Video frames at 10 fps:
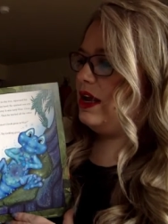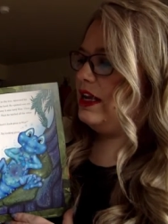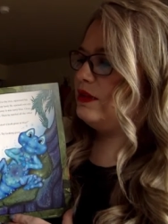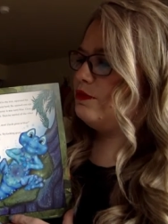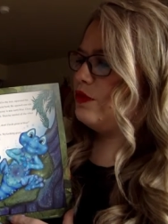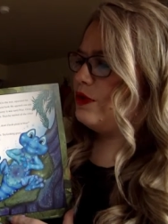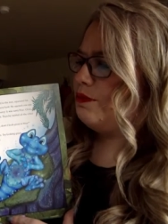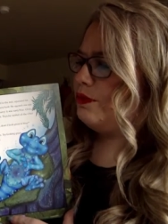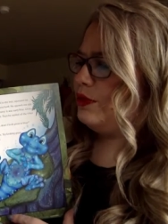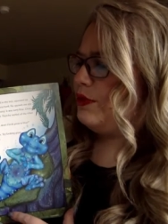It's
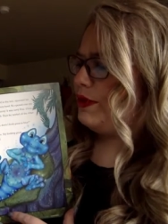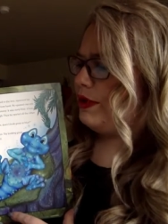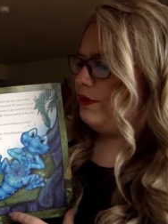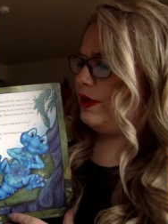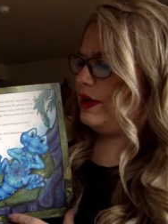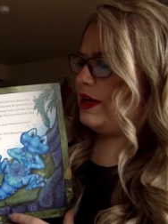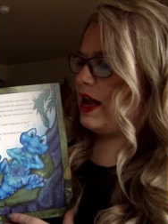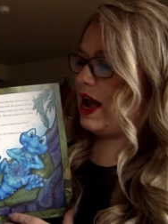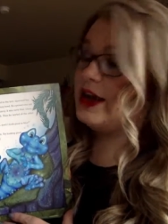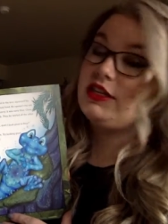more blue than green, and
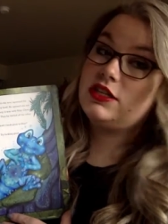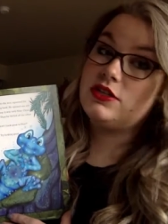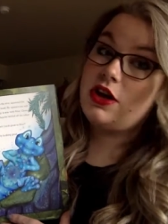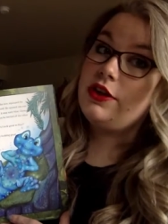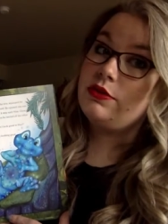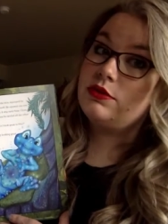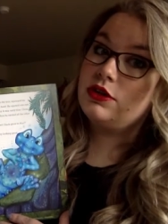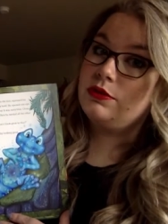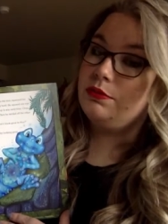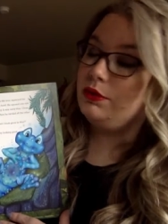I just saw you turn